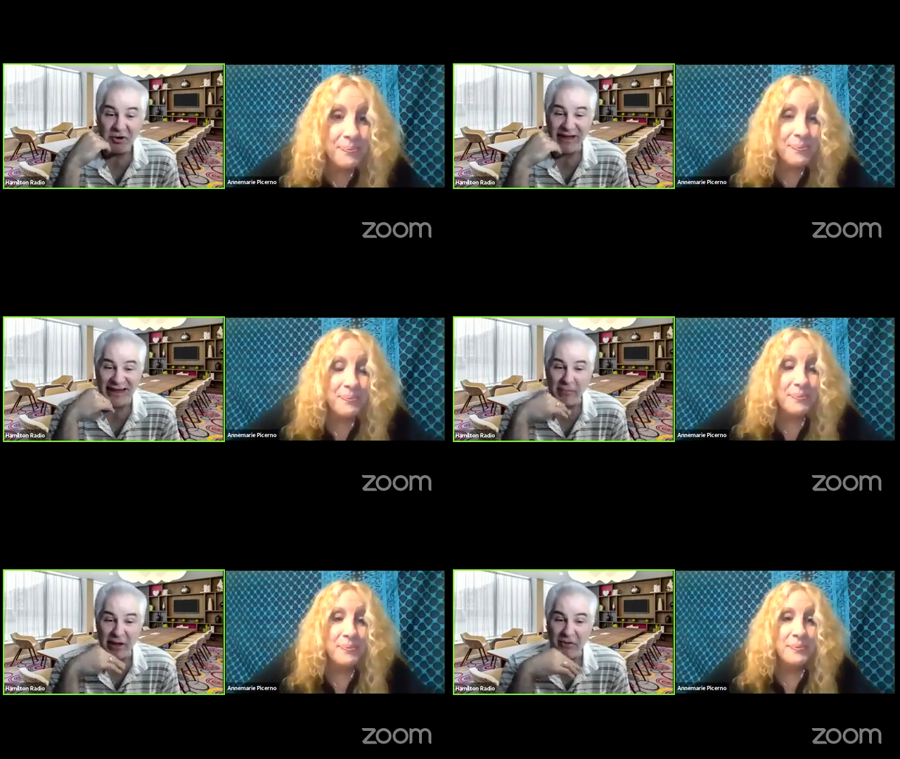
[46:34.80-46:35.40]
Speaker 1: that
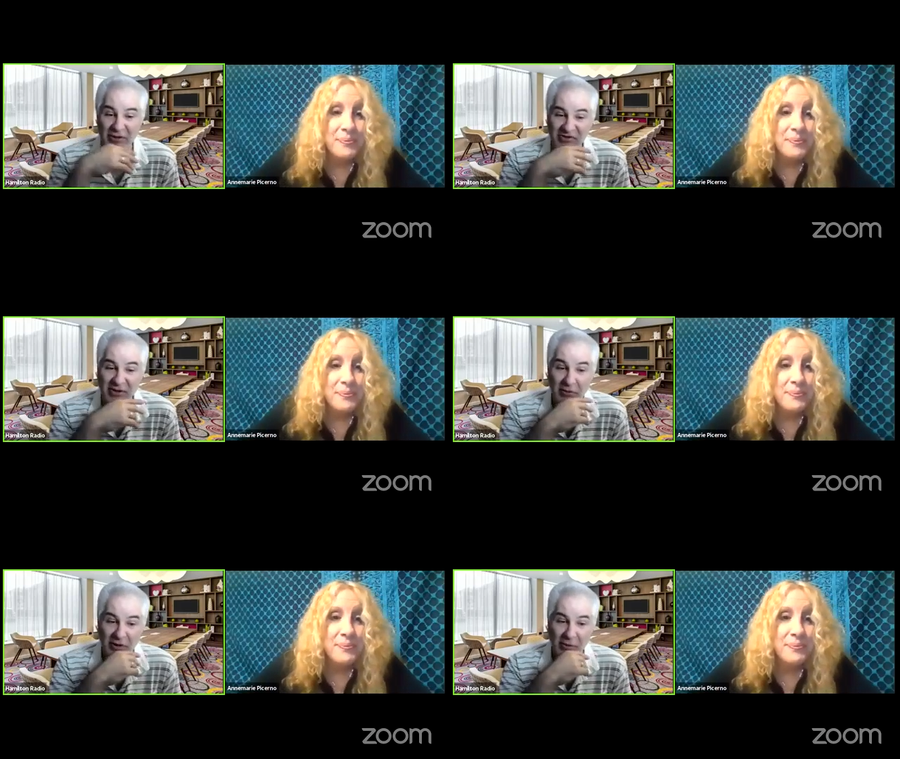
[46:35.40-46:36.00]
email is
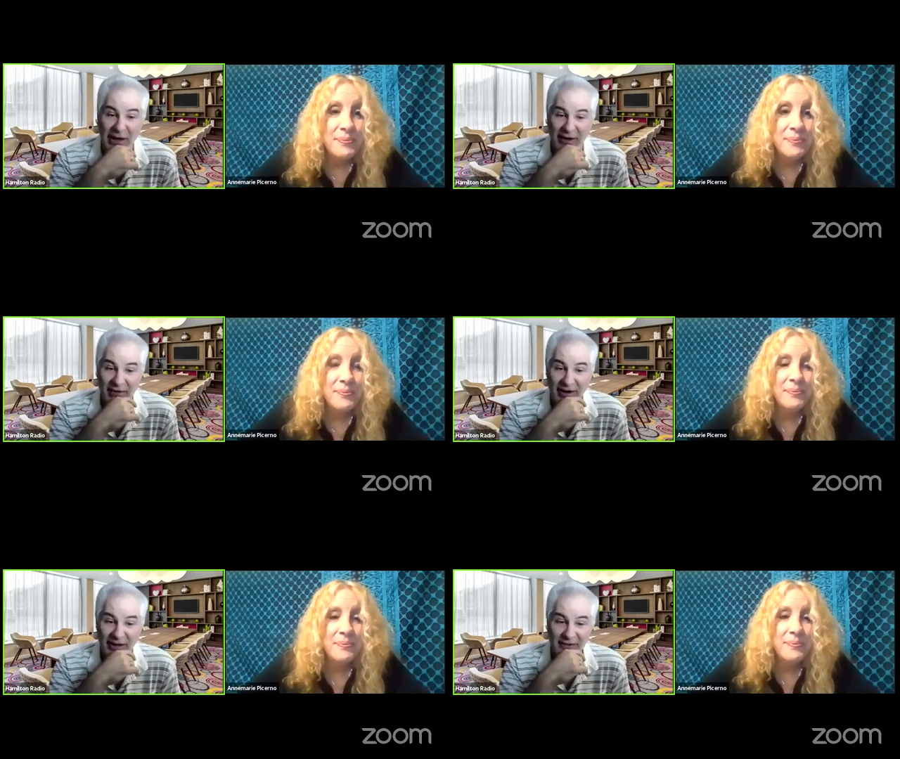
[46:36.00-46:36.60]
going away,
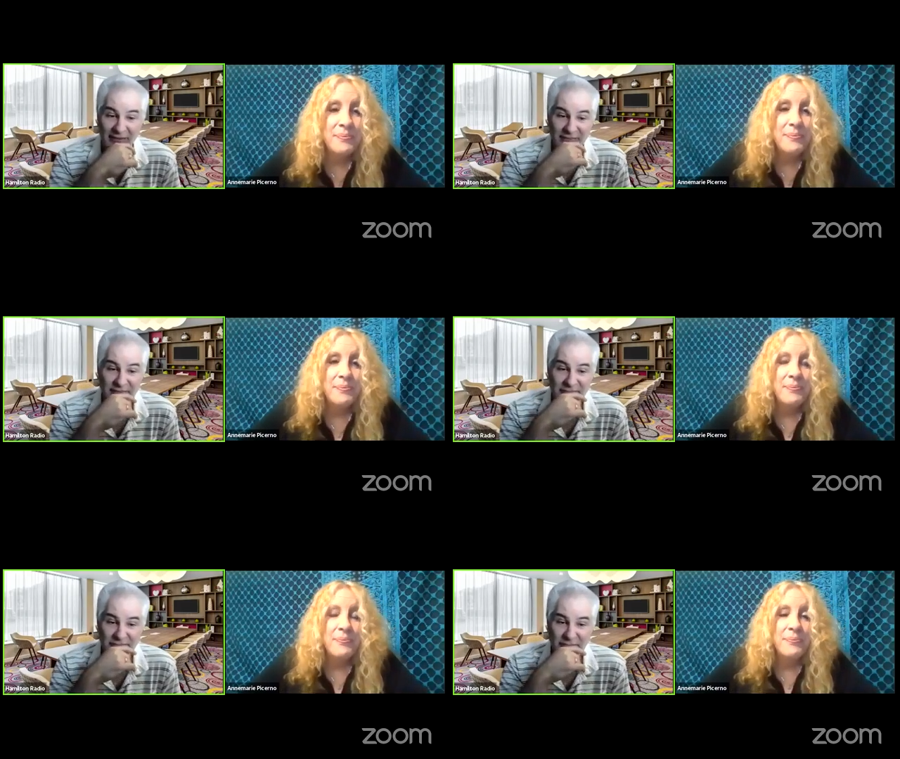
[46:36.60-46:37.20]
right?
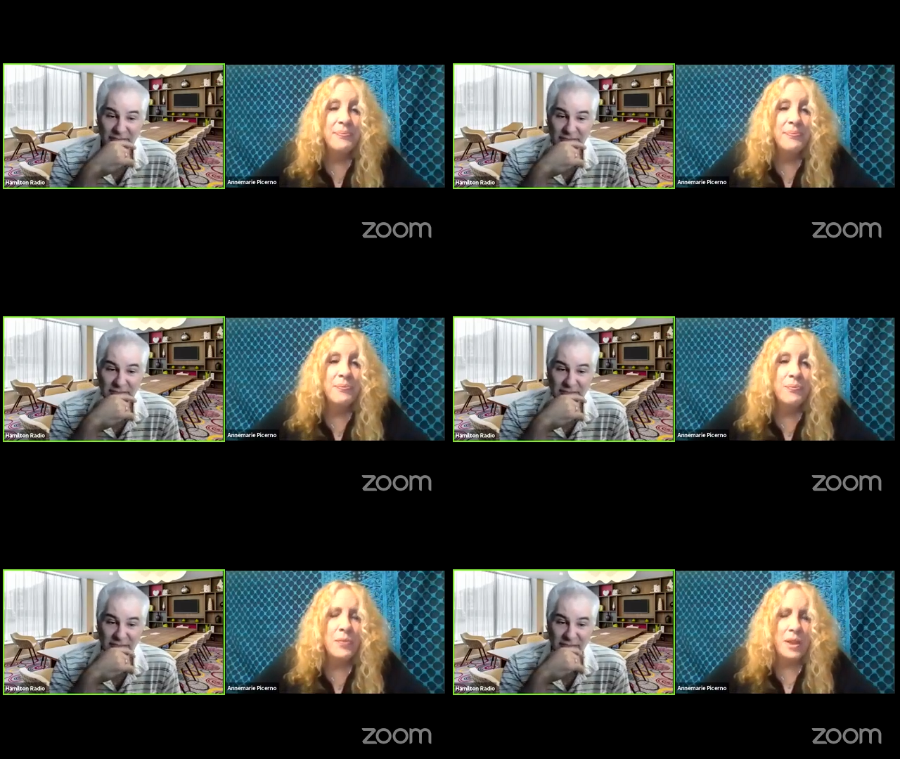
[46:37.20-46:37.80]

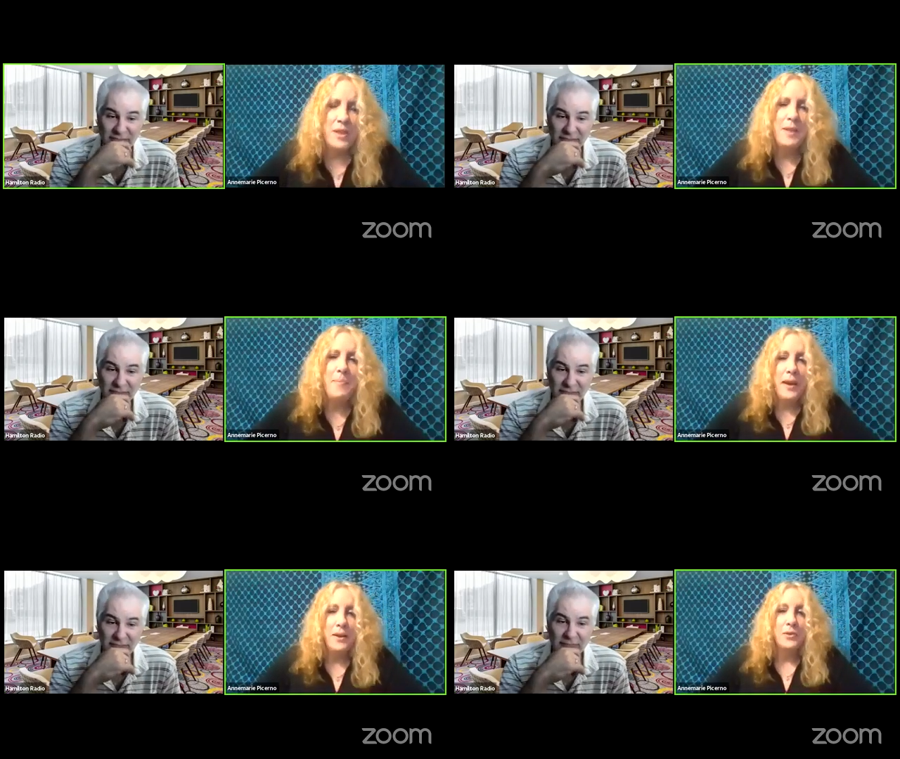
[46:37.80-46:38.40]

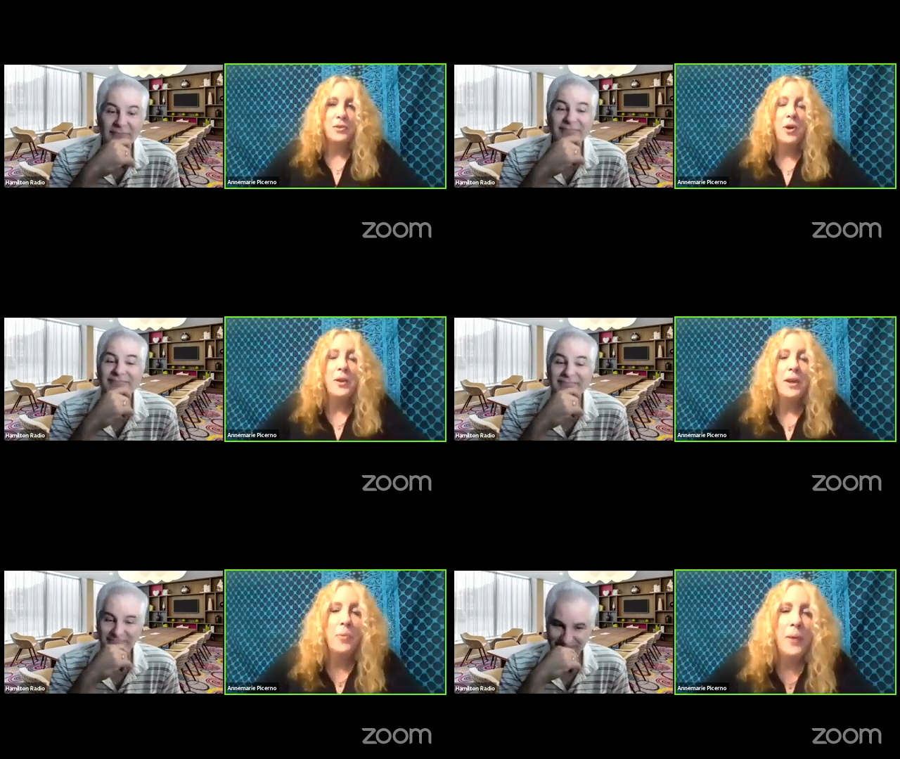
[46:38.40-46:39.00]
Speaker 2: Email's
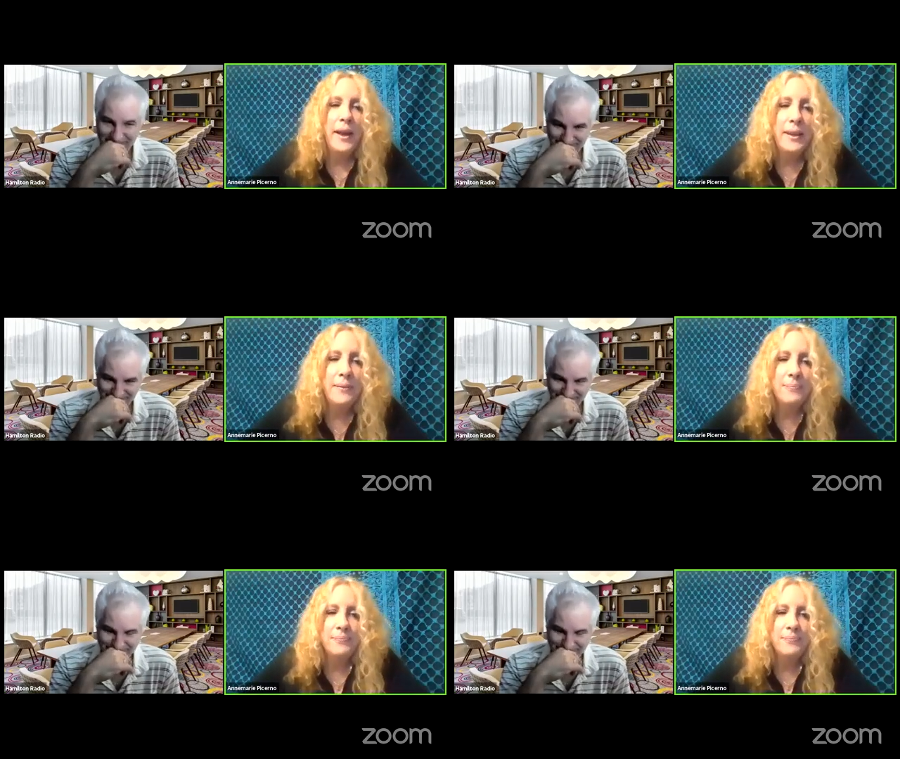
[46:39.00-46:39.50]
going away.